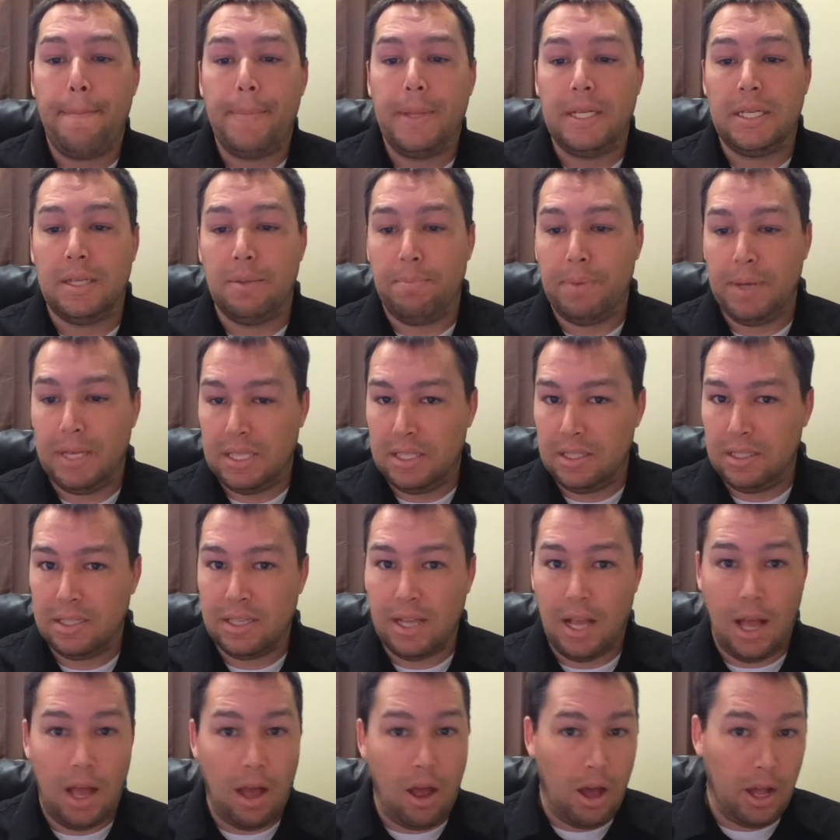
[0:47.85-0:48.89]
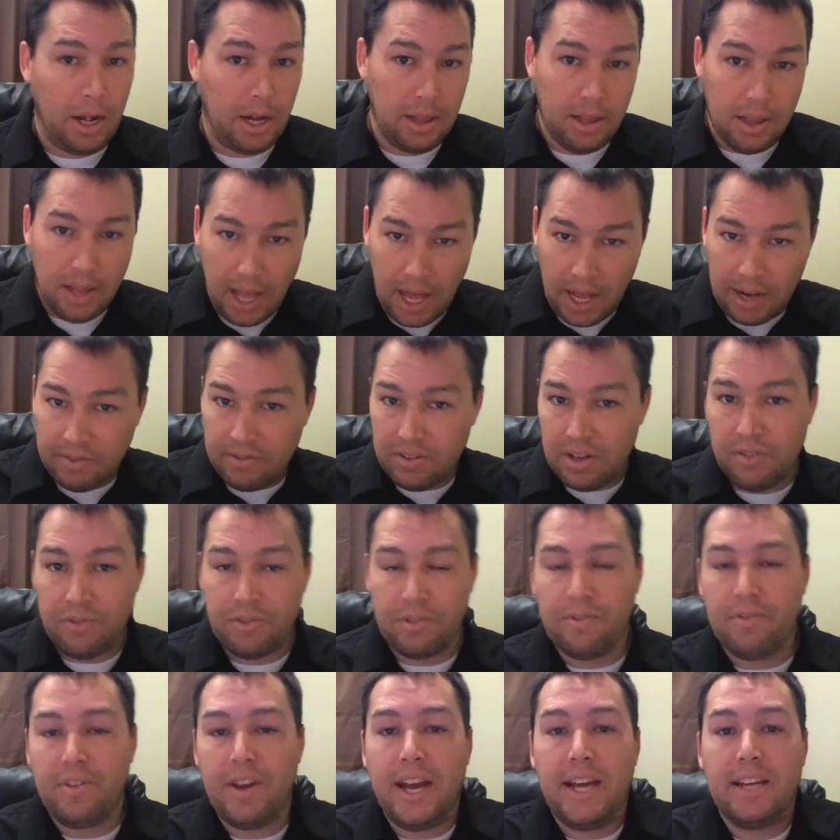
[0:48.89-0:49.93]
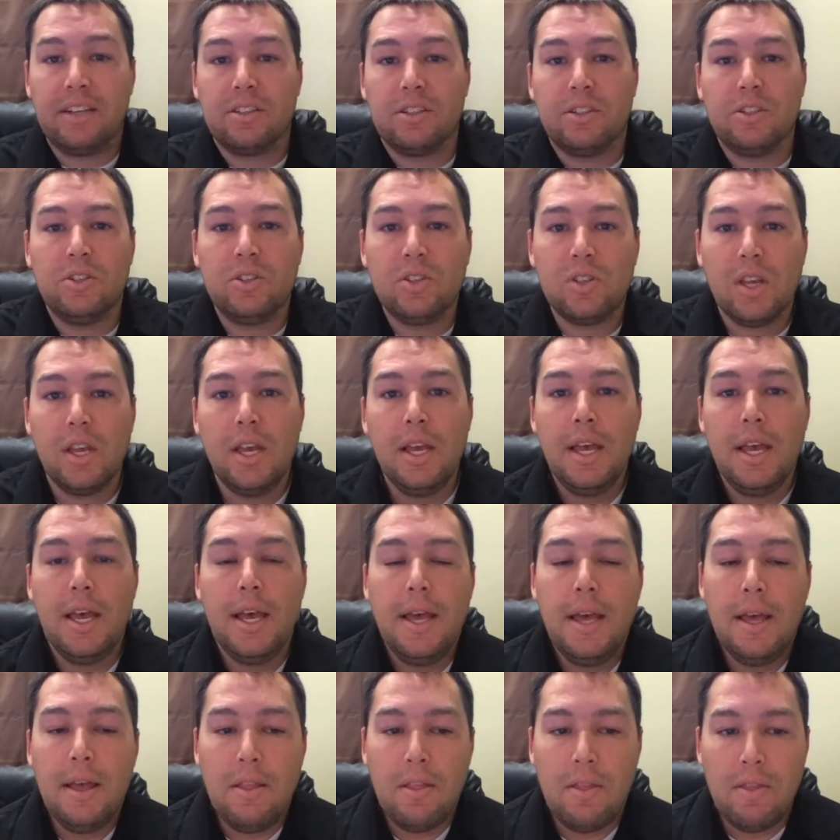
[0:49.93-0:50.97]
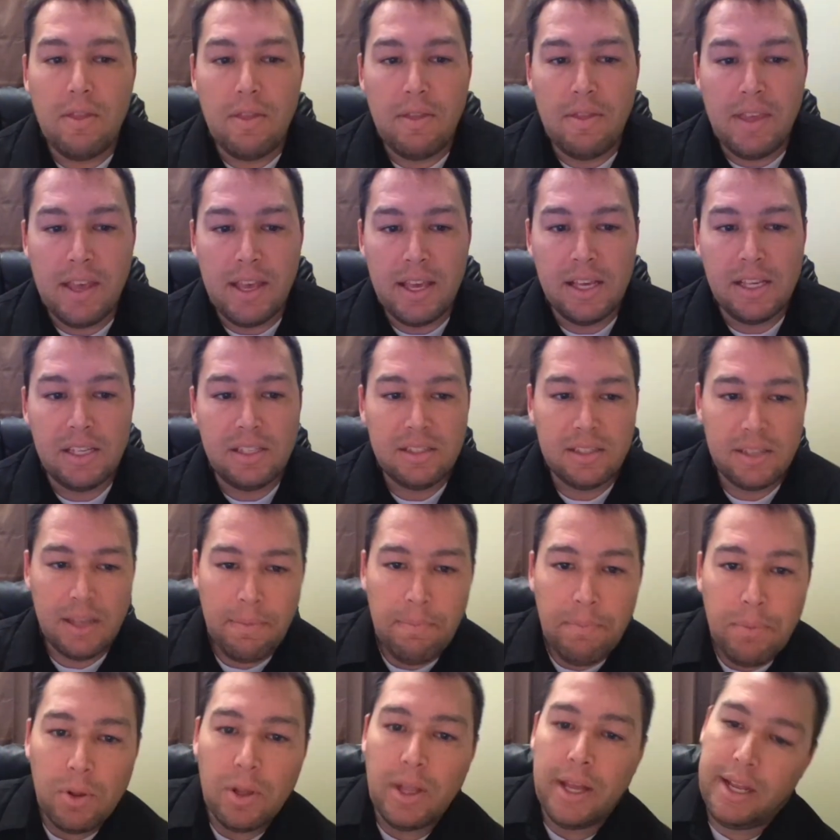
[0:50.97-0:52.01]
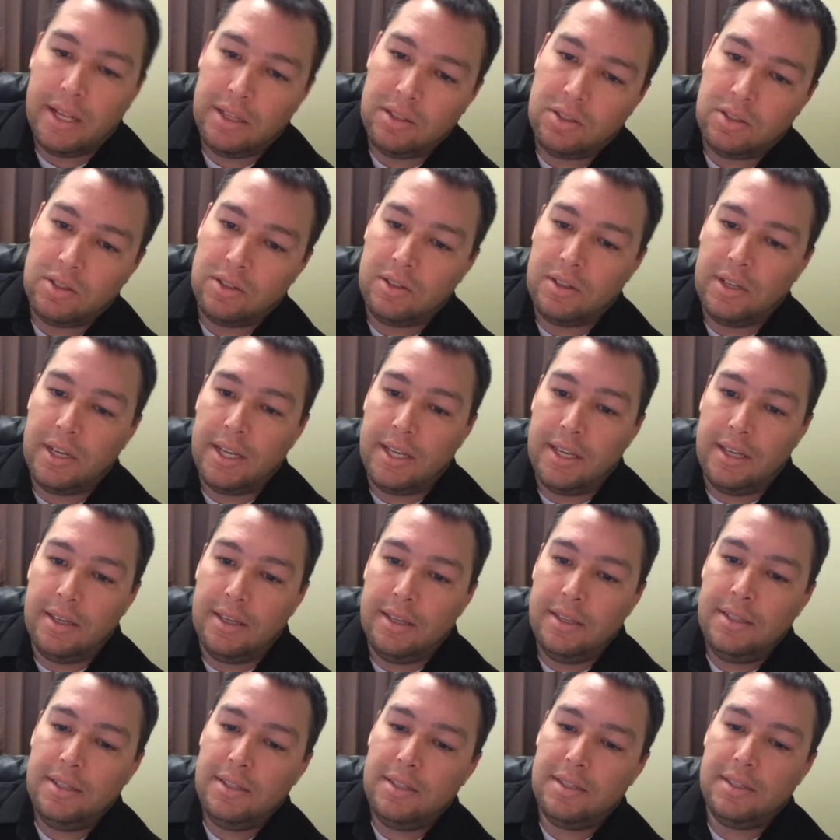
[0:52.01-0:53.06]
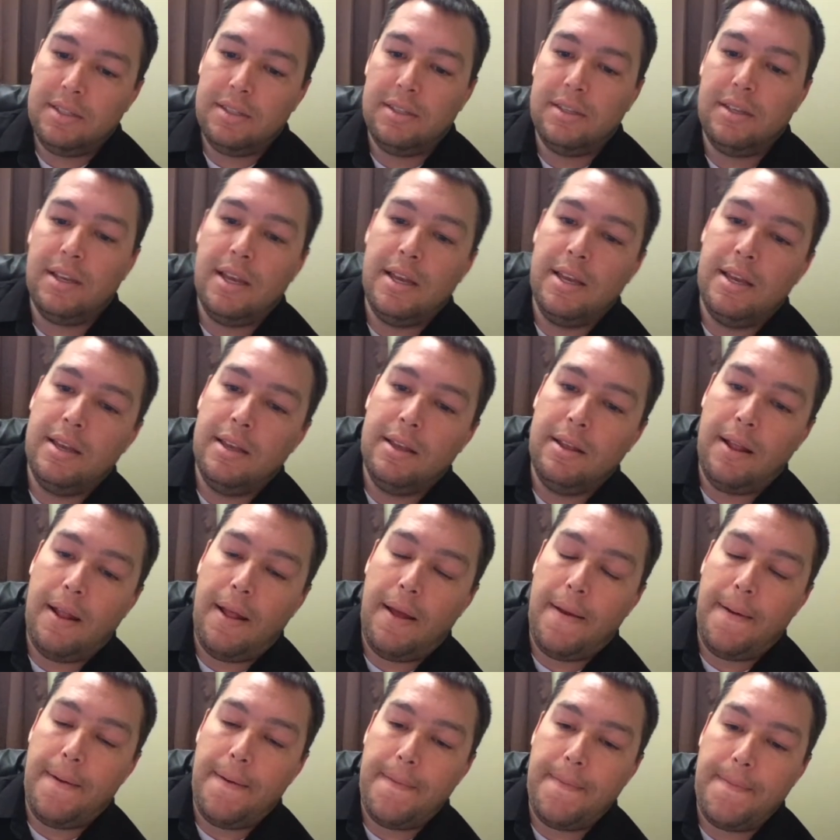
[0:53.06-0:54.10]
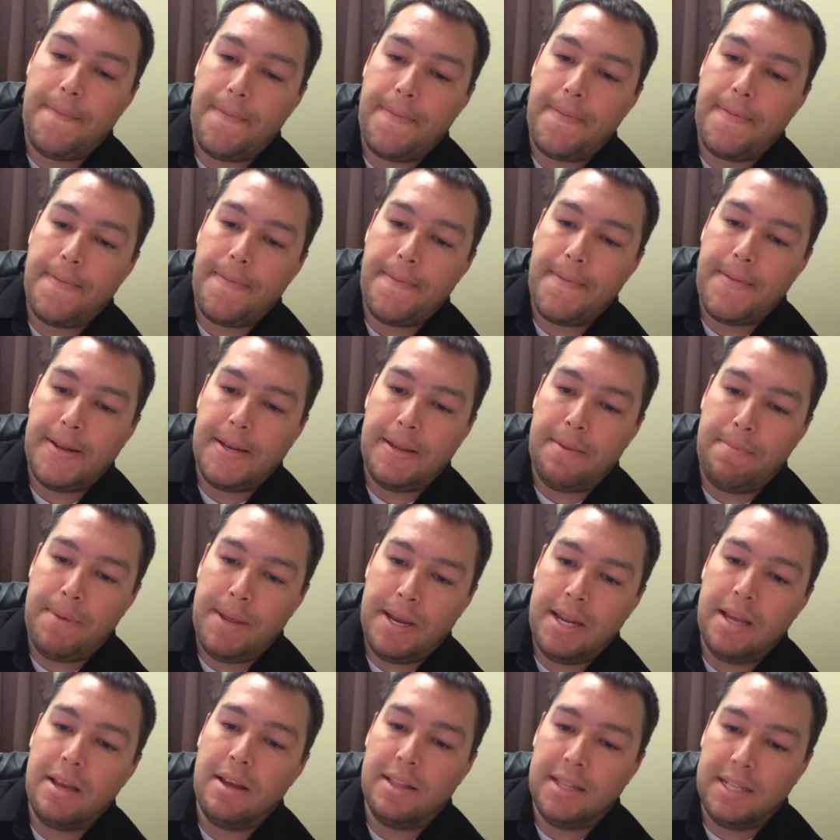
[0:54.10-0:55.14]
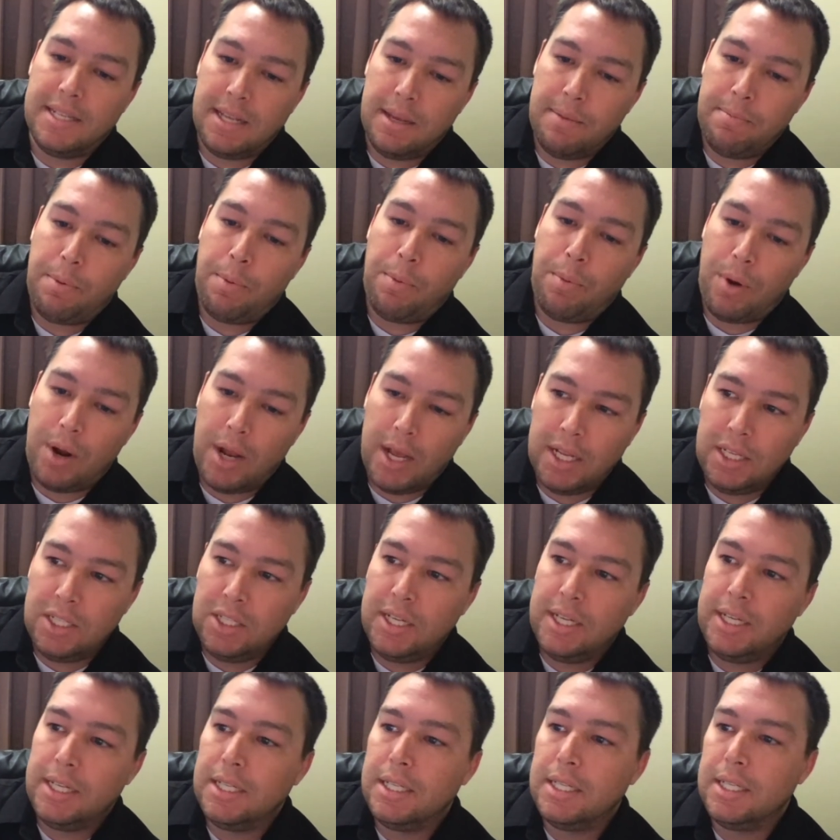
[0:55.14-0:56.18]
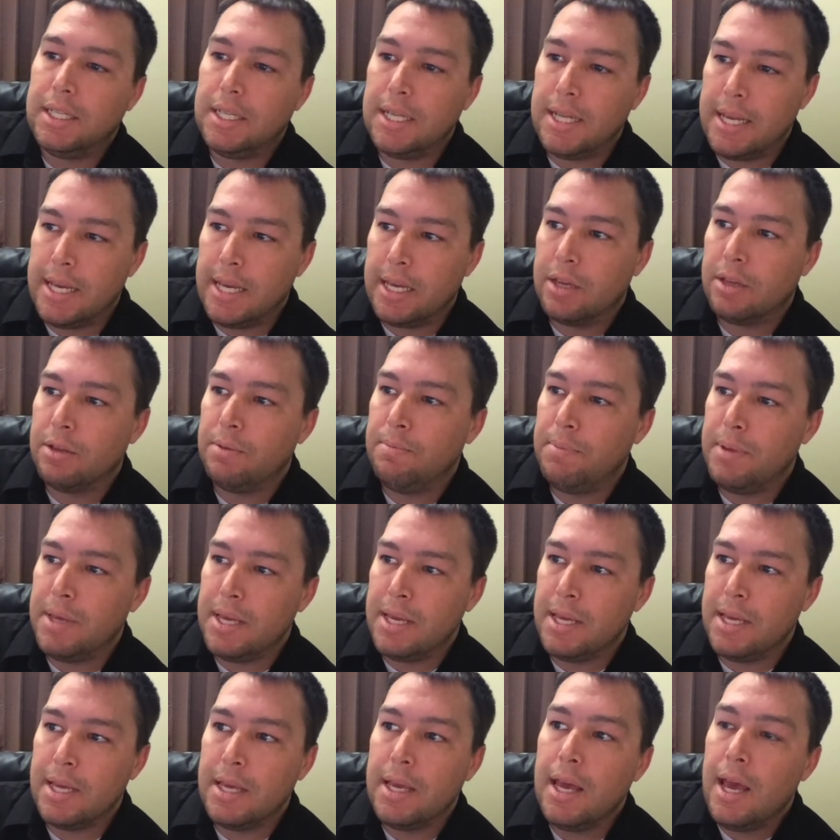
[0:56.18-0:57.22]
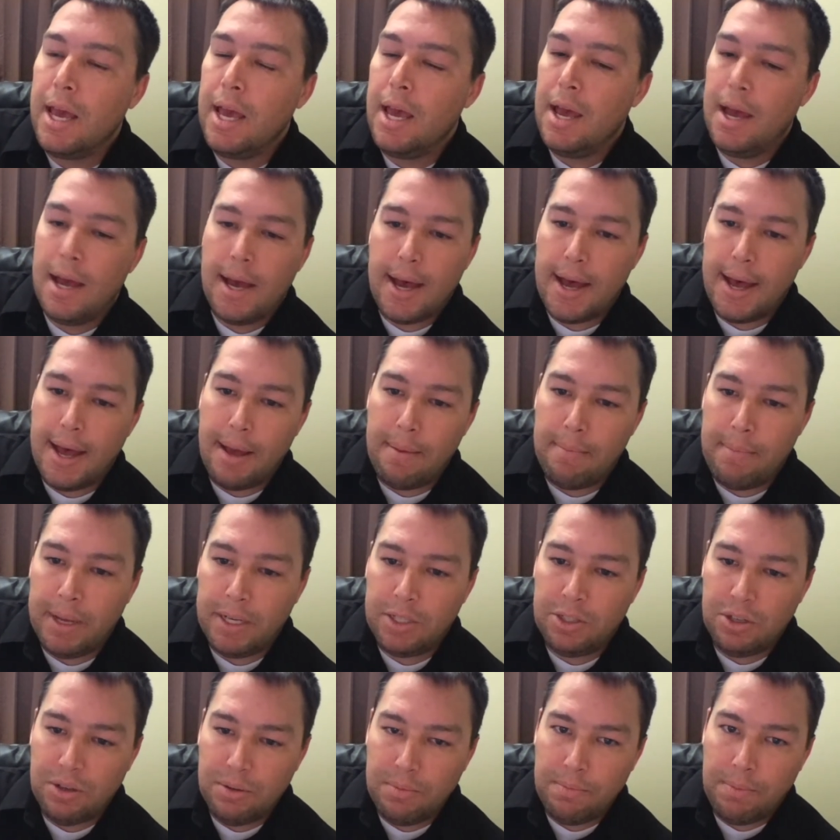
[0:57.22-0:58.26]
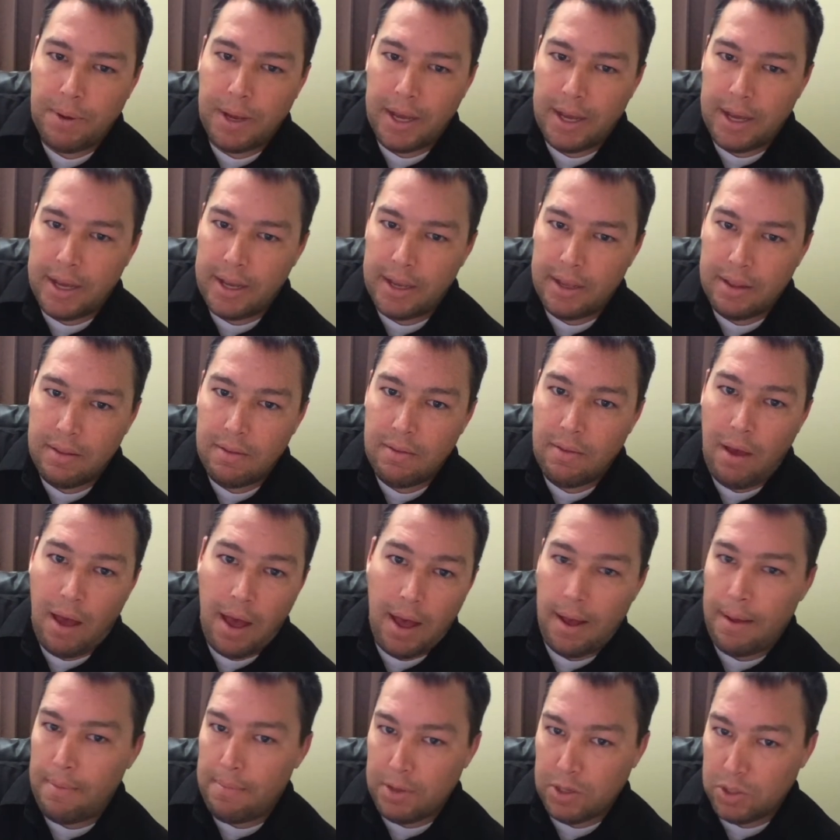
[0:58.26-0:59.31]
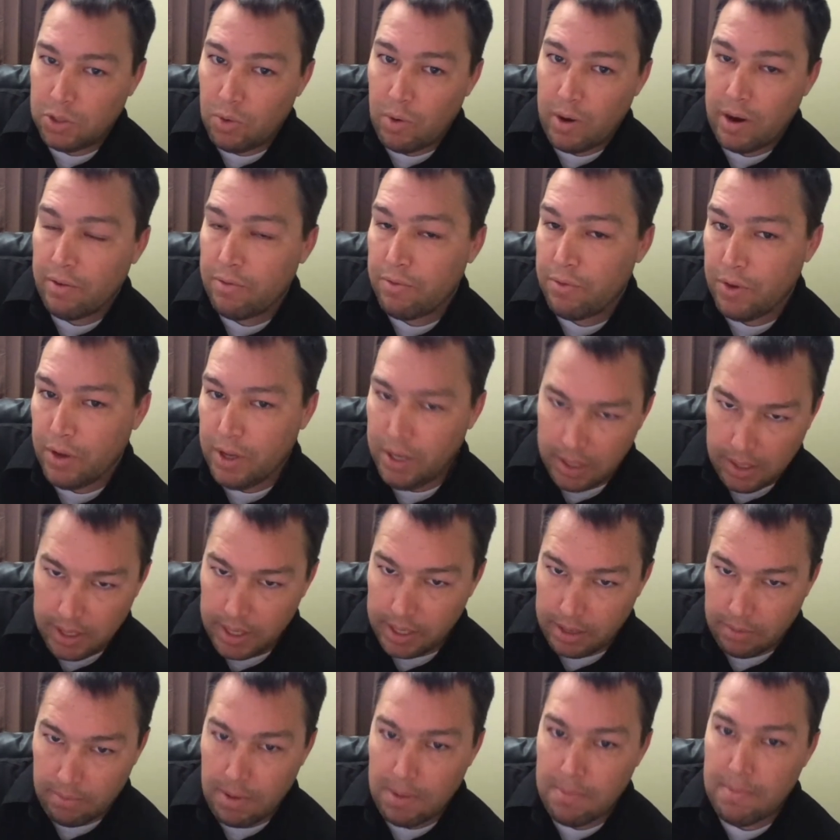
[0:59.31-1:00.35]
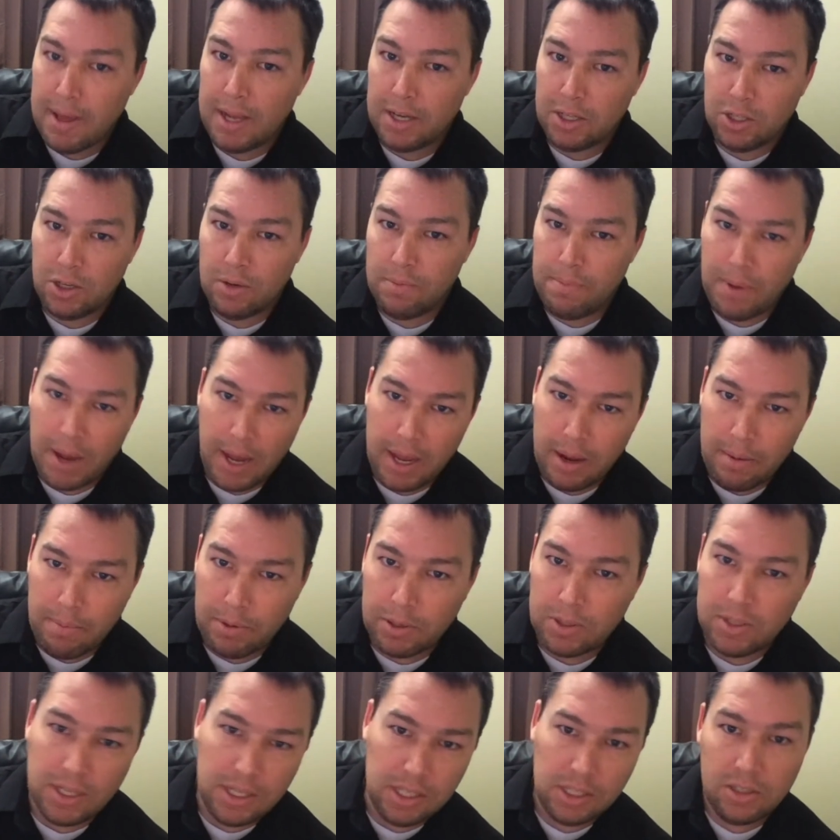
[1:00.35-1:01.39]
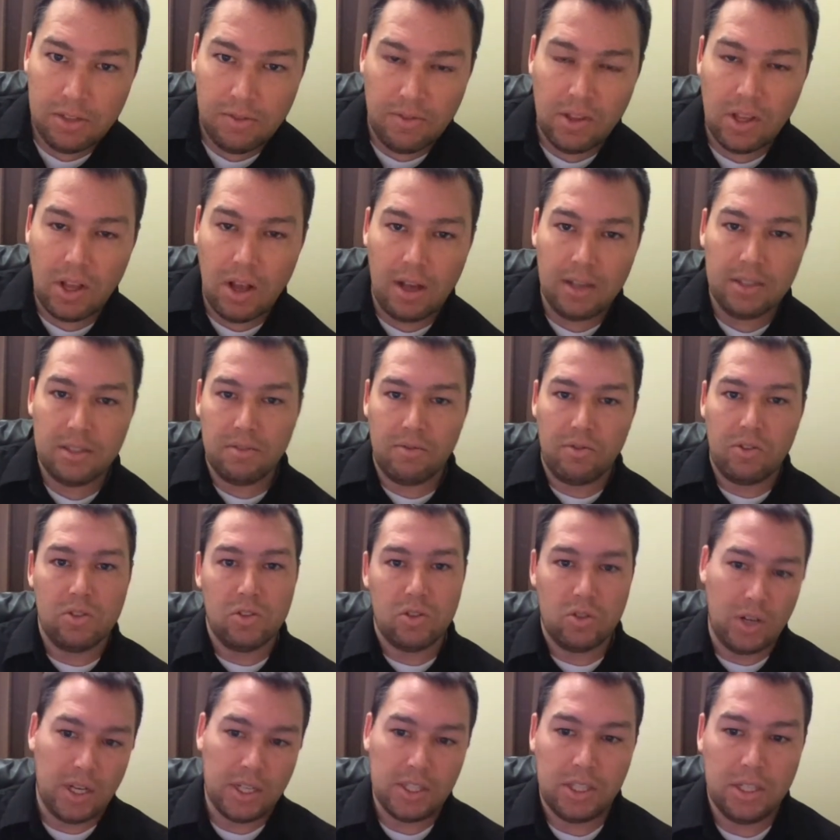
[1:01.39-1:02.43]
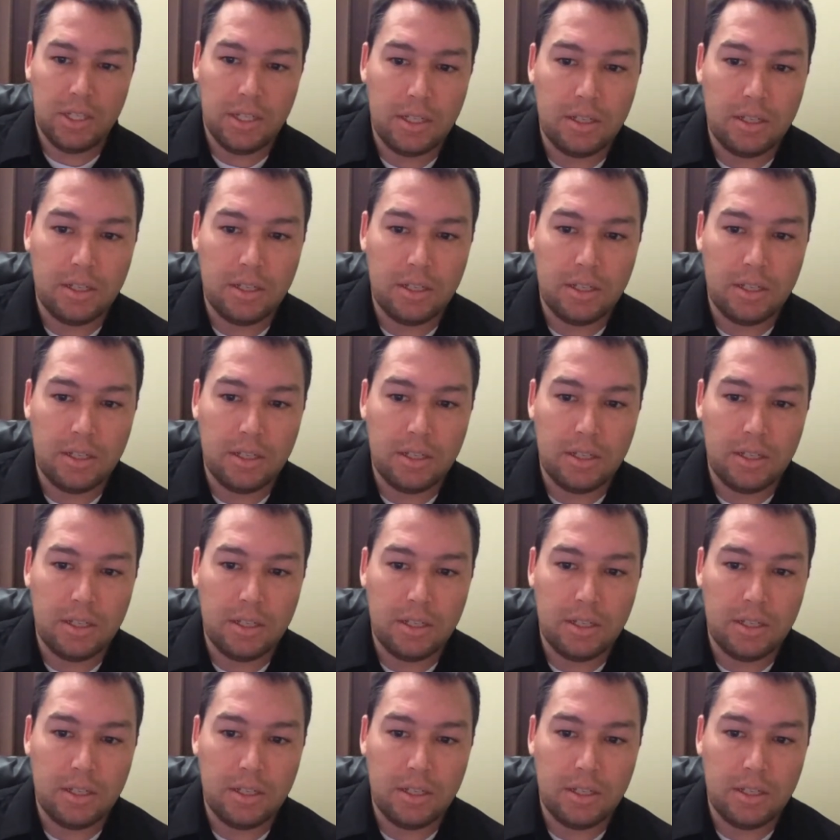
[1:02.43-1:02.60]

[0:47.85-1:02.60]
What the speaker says: Depends on a lot of different factors. The simple answer is, depending on the type of project, it could be measured by the square foot. It could be measured by a percentage of the cost of construction.